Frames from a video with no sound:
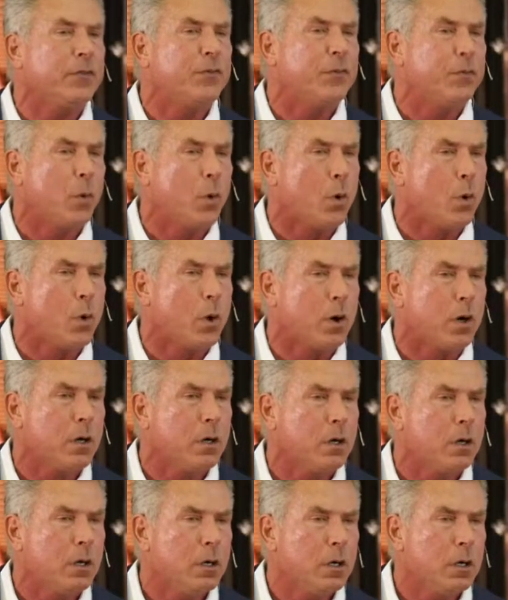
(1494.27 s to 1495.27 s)

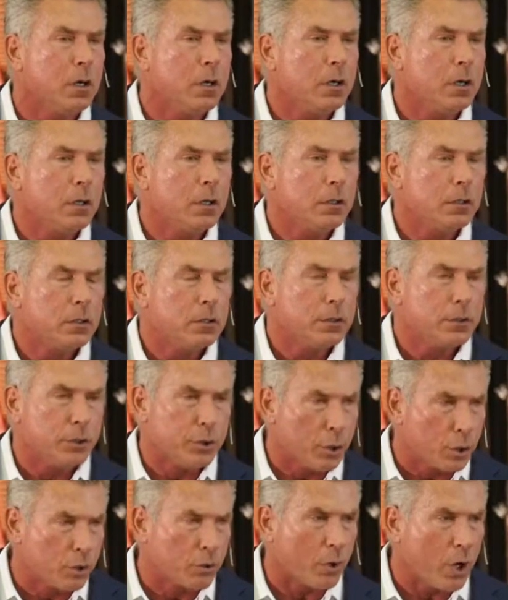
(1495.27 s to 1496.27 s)
for
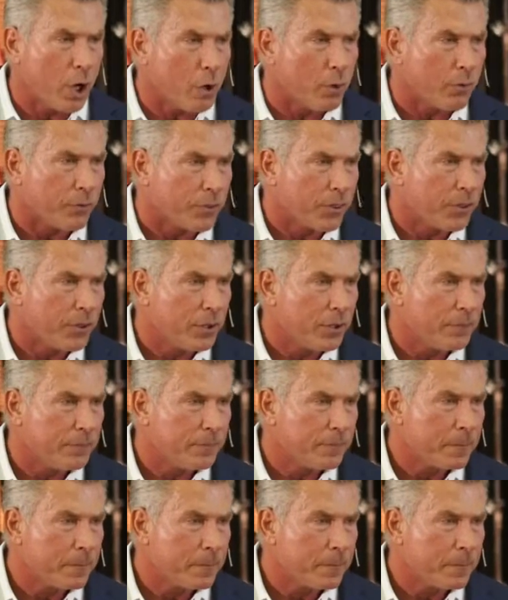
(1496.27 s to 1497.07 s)
your growth.